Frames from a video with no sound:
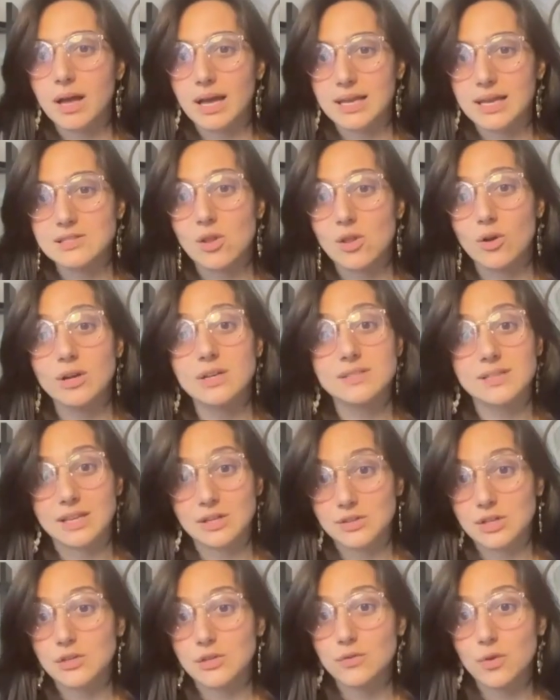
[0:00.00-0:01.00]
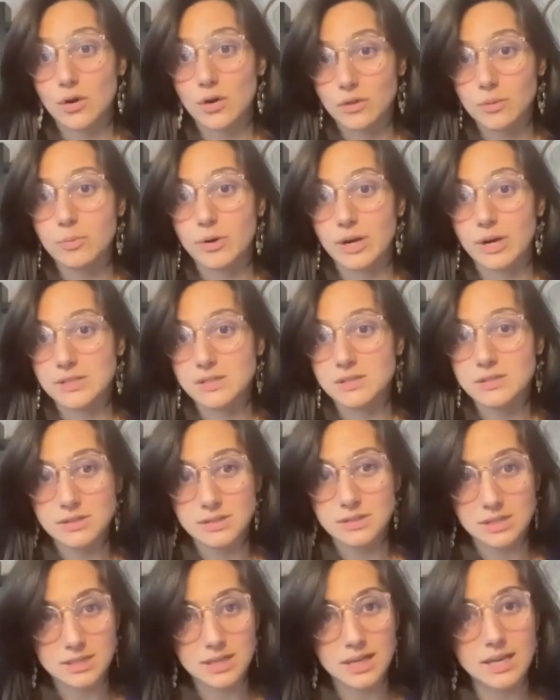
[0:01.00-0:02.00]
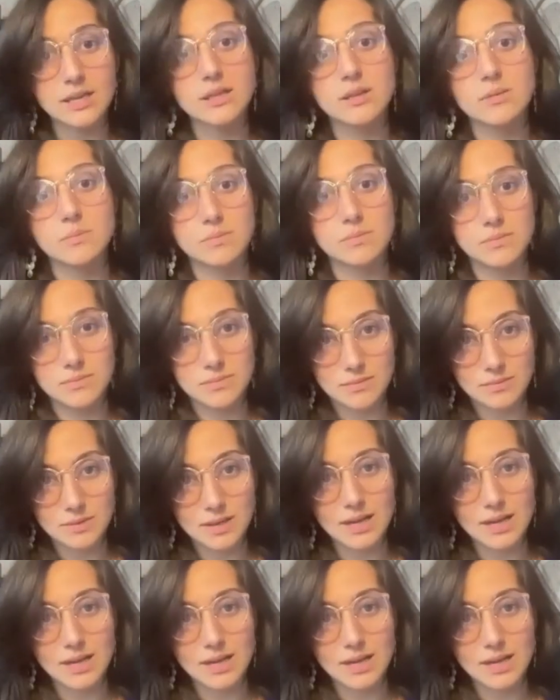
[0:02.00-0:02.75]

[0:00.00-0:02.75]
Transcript: as long as, like I said, you've got the presence to take them